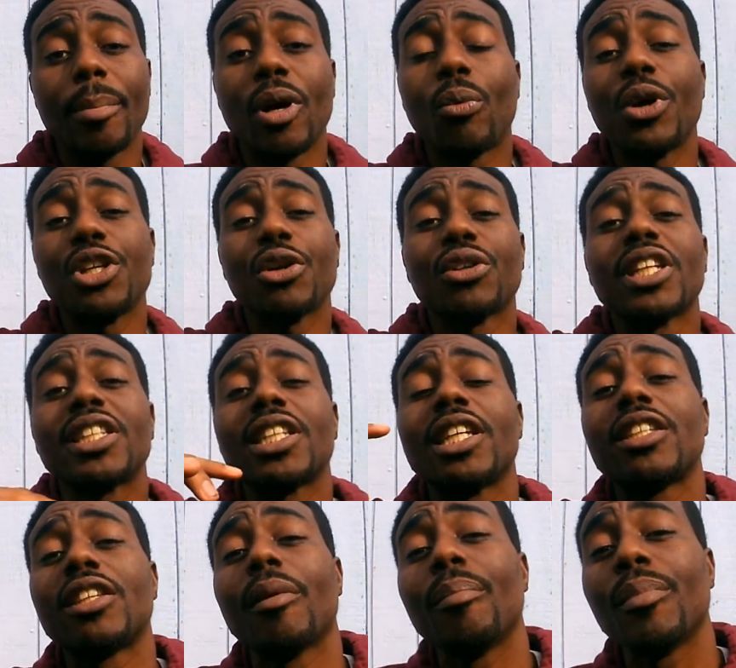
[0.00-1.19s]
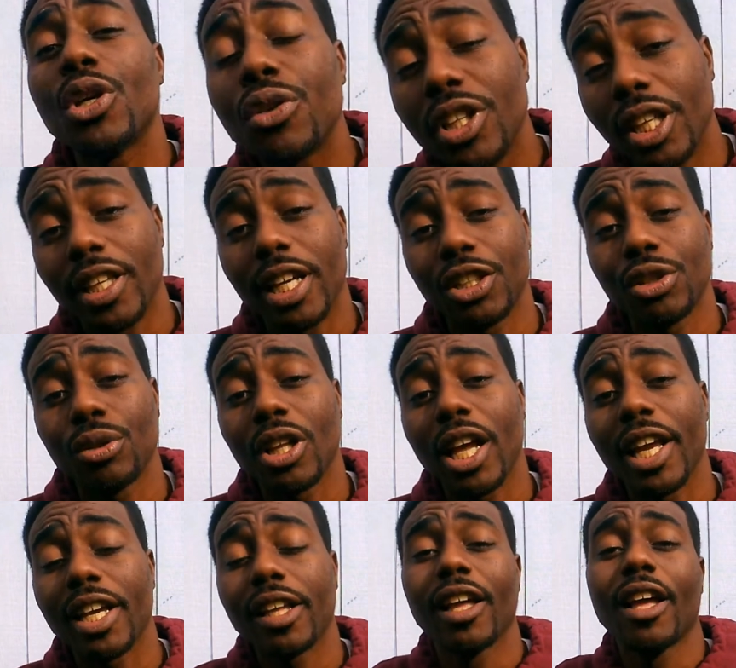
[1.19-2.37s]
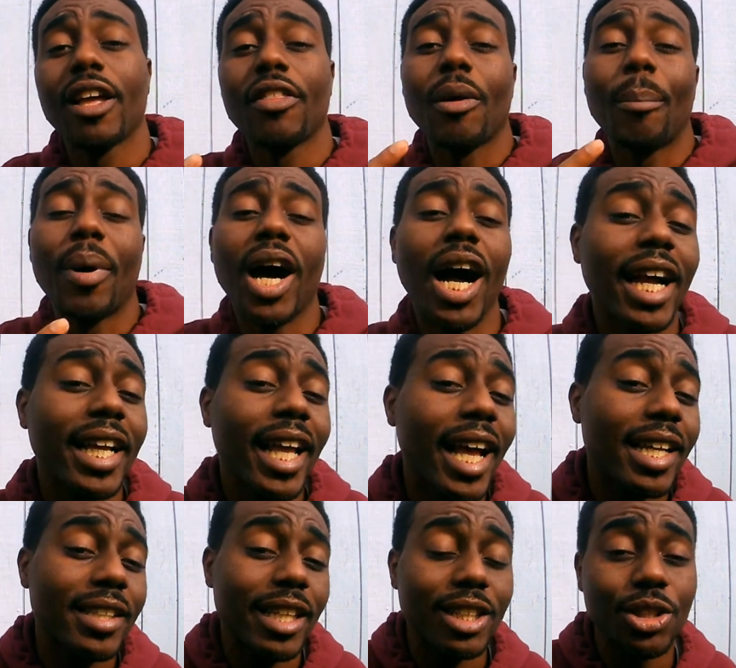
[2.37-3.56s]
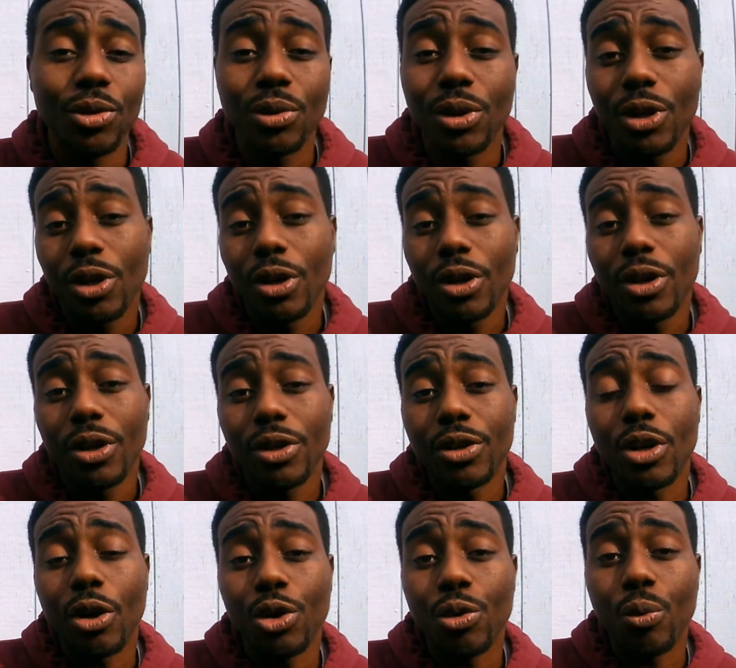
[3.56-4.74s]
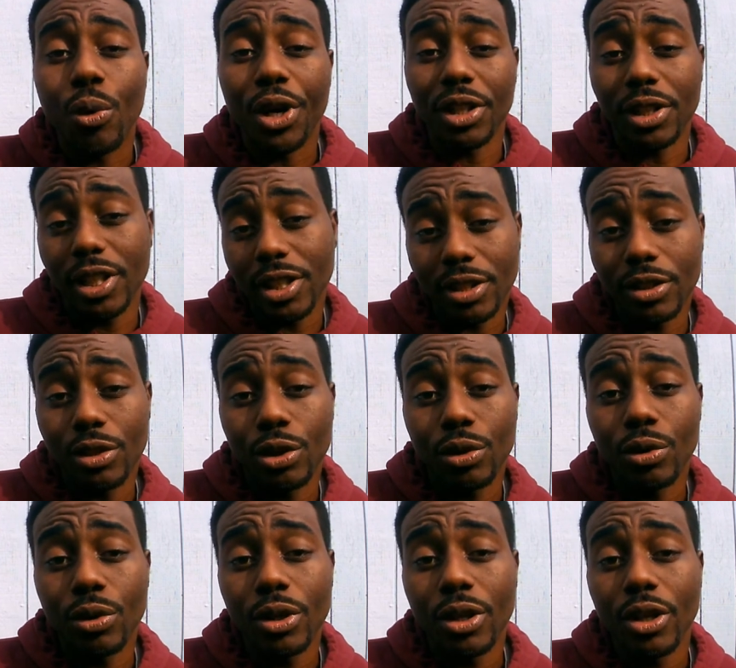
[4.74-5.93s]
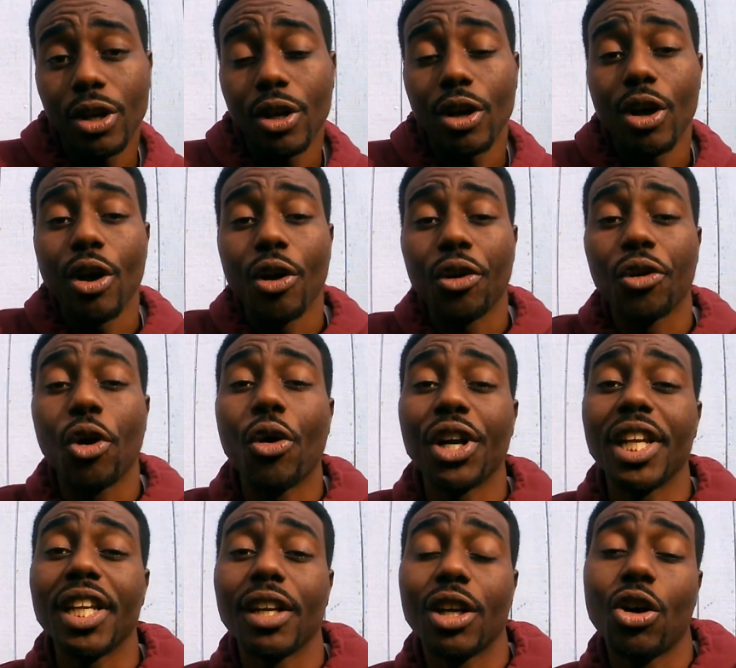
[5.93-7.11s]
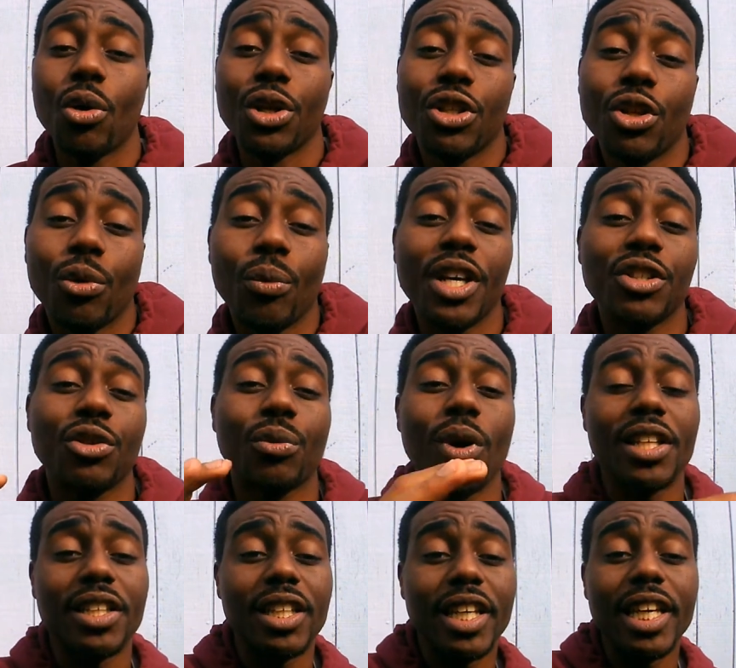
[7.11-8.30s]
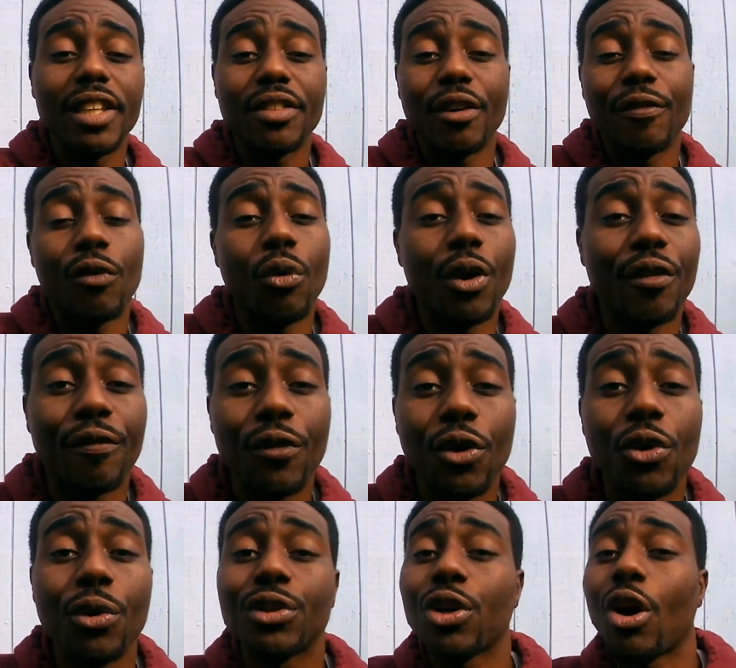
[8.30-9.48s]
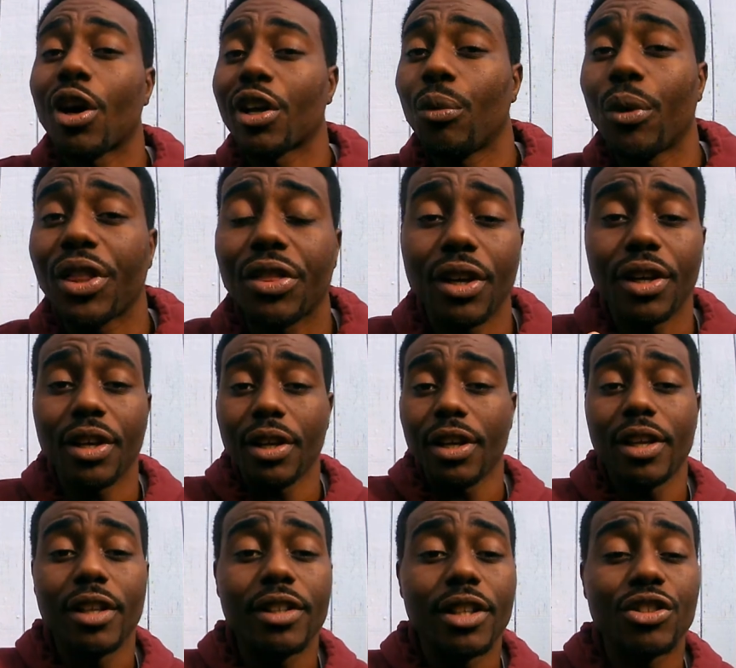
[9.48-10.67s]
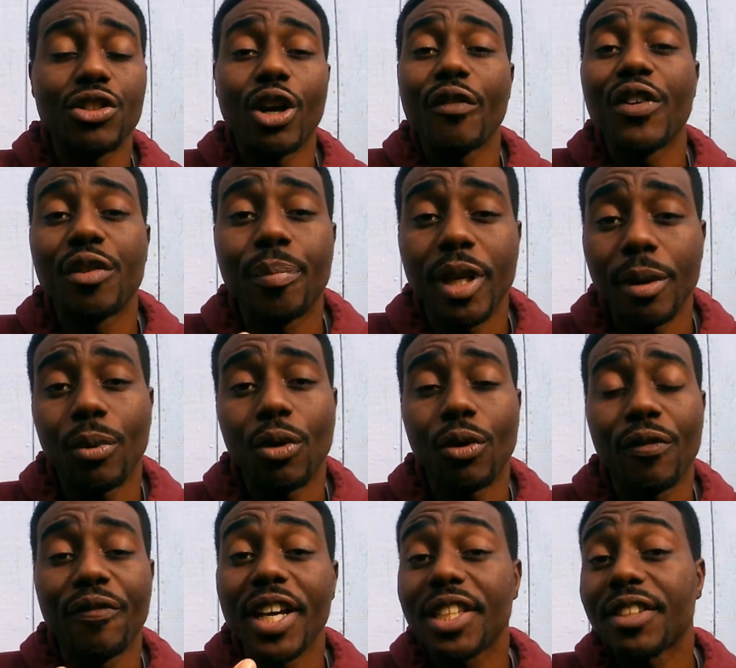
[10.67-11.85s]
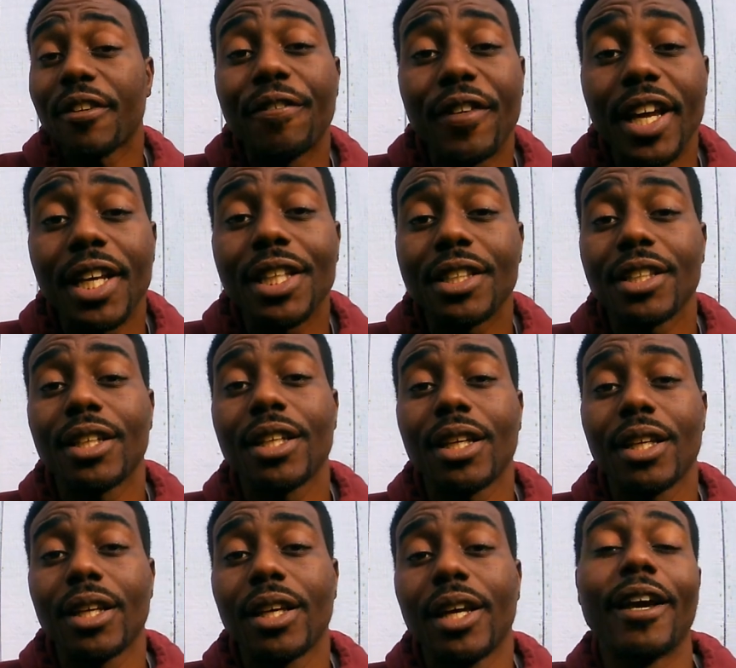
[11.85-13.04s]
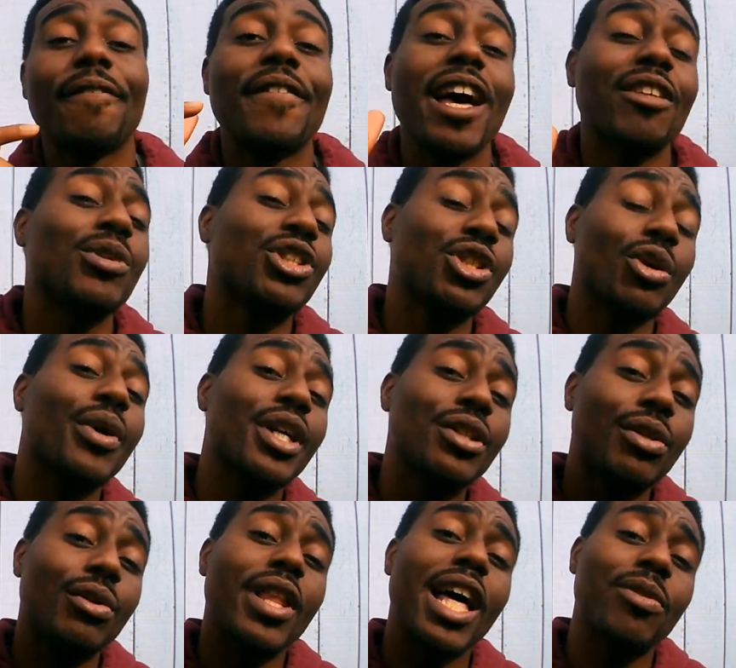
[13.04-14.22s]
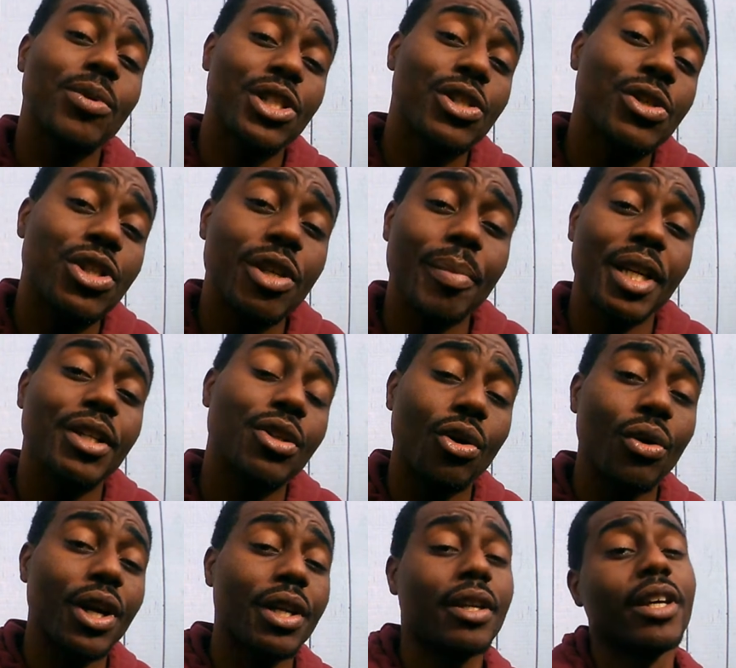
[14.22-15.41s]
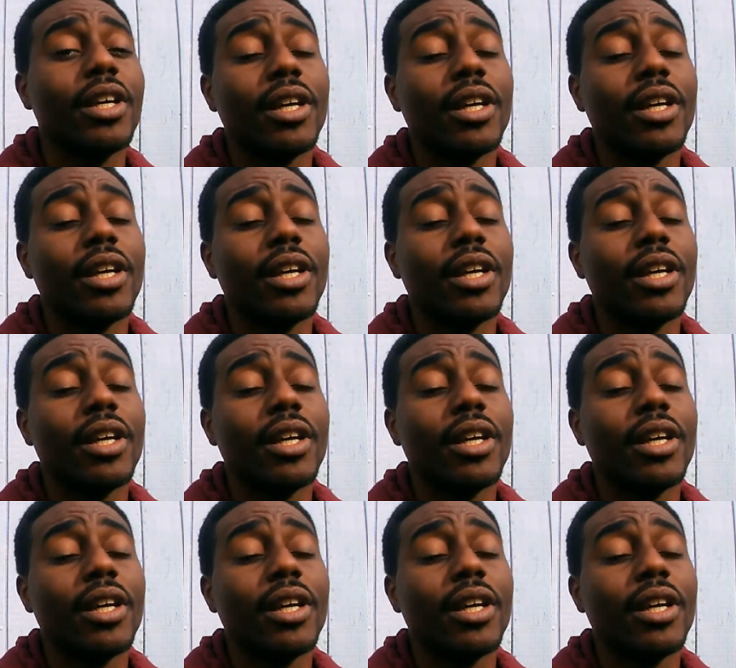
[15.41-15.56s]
But when you're listening to the music that you like, the podcast that you you know you want to listen to, going it going to the restaurants and eating the foreign food, talking with the the service people face to face. If that's what you're into, that's what you should be doing